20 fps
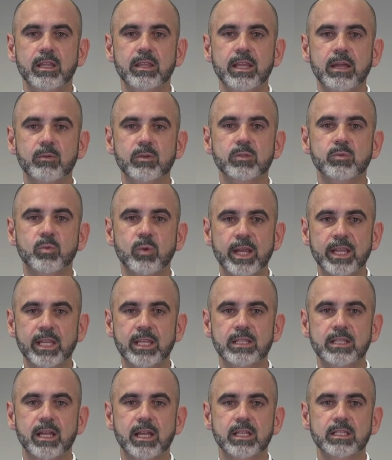that was
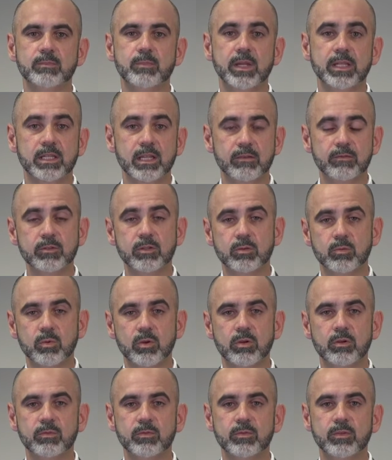recognized by Governor
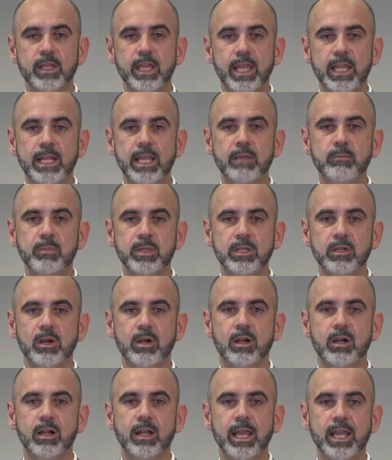Wolf and
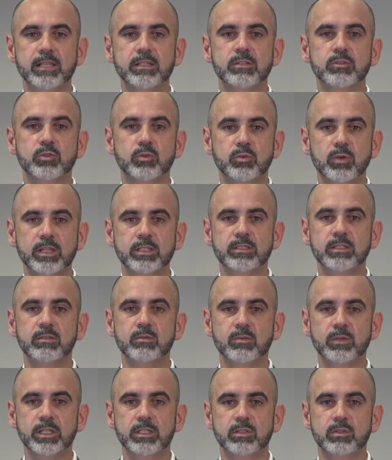NPR as a trusted
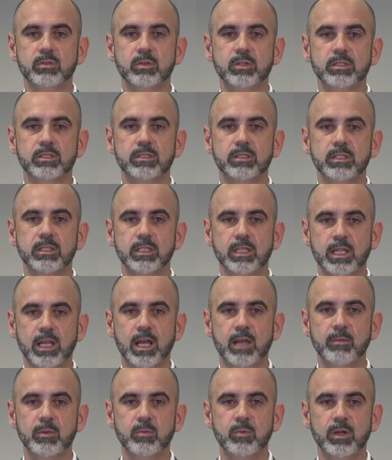resource in the
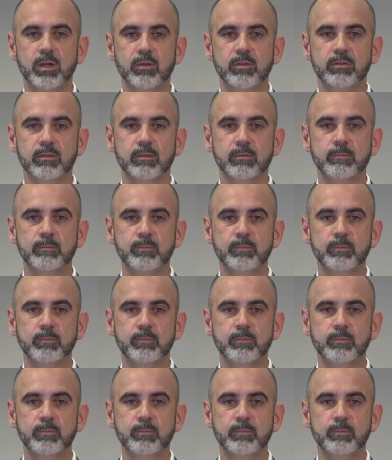Commonwealth.